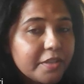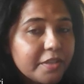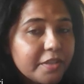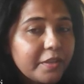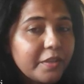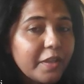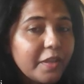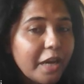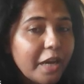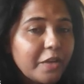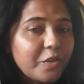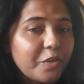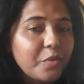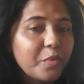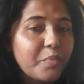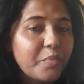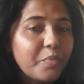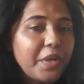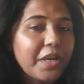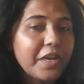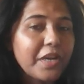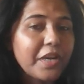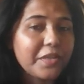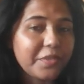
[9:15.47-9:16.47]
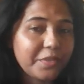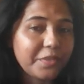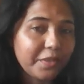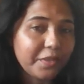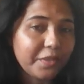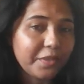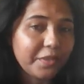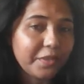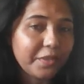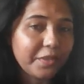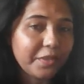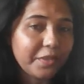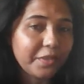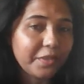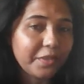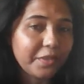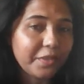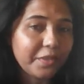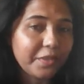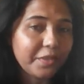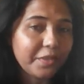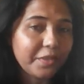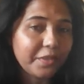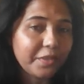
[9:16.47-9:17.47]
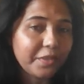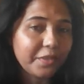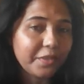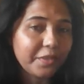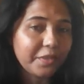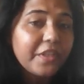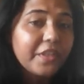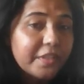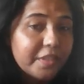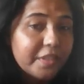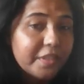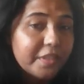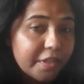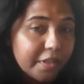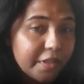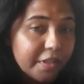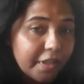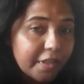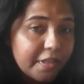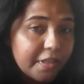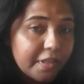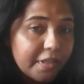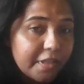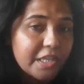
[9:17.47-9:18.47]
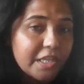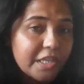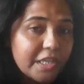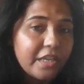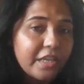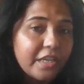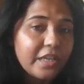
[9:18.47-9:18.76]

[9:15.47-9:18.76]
that could be ascertained with certainty,